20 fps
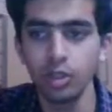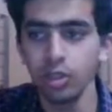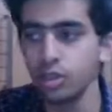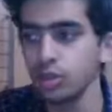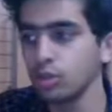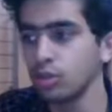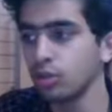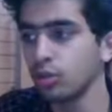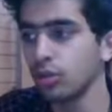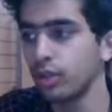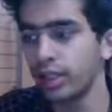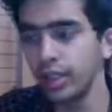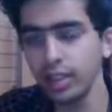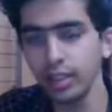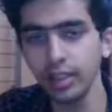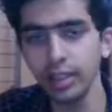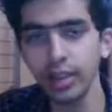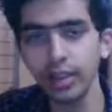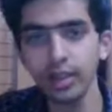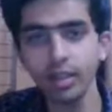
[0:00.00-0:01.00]
So
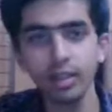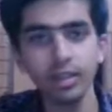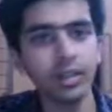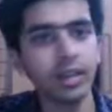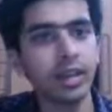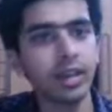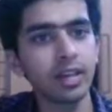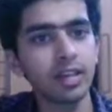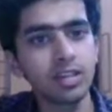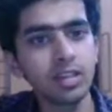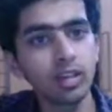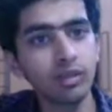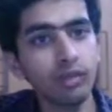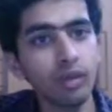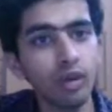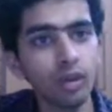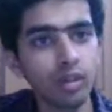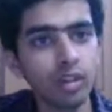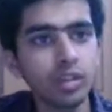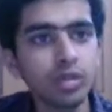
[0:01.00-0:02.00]
till then that's it
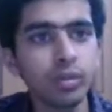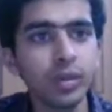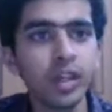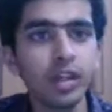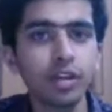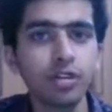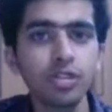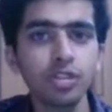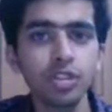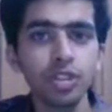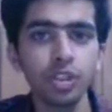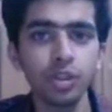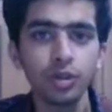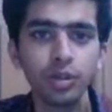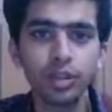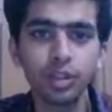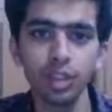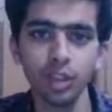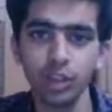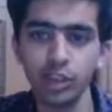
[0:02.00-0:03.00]
for this video see you
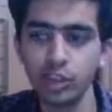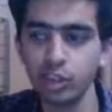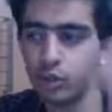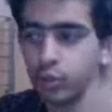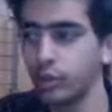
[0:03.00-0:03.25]
in the next